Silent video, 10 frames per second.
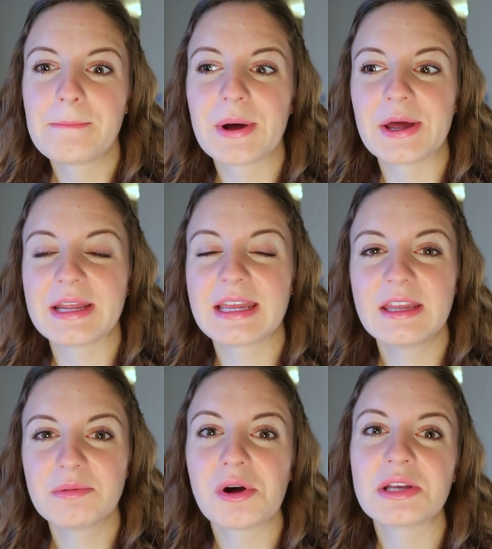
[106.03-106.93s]
But
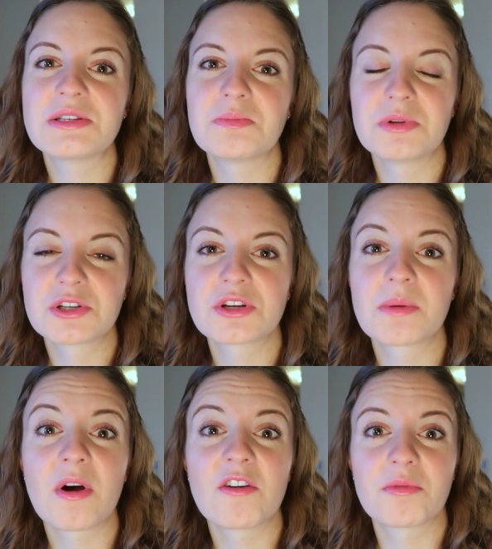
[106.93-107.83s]
he was the
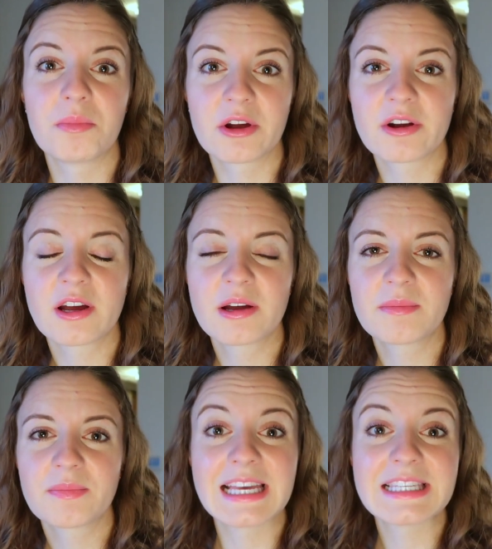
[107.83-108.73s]
Bishop of Myra.
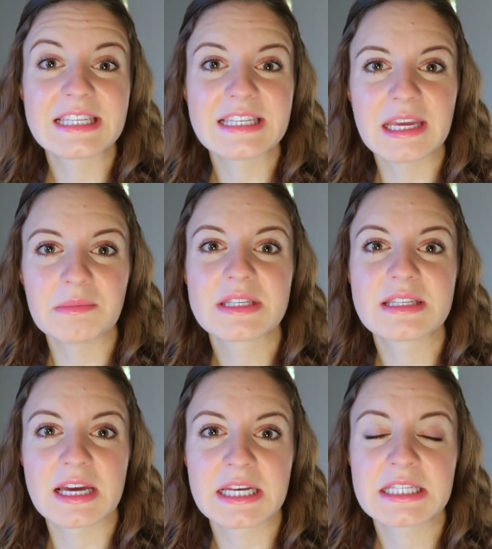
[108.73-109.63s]
As his name
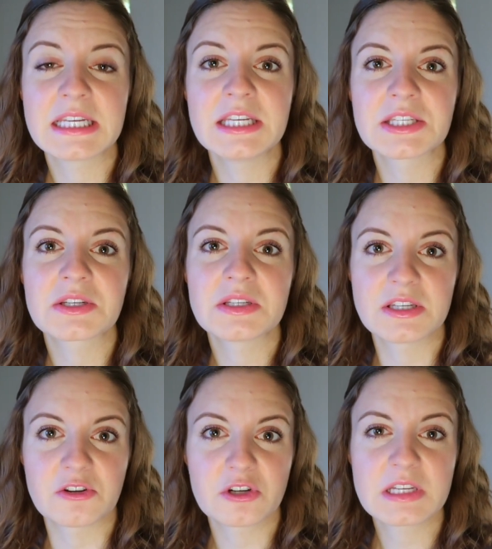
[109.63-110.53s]
says, he is
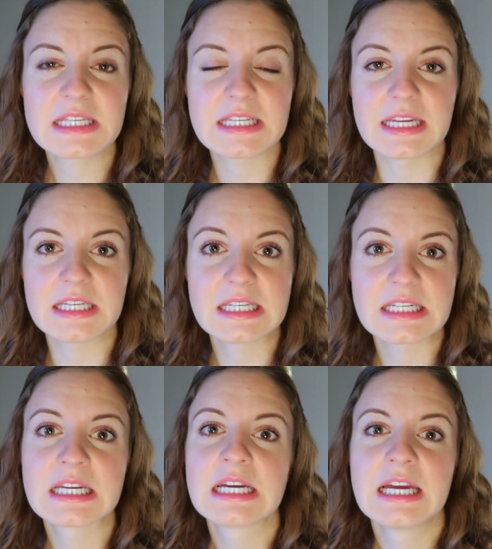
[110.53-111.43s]
considered a saint.